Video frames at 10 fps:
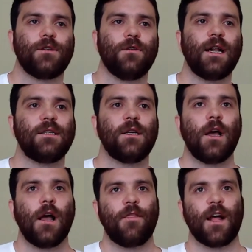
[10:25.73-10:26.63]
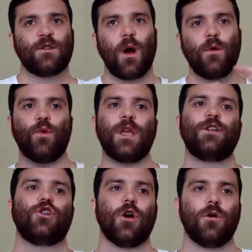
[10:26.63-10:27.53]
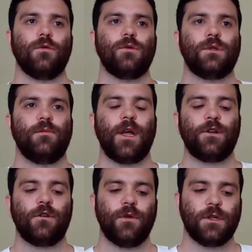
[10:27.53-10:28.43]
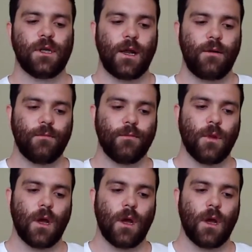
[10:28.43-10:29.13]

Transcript: So that's why we chose domain-driven design.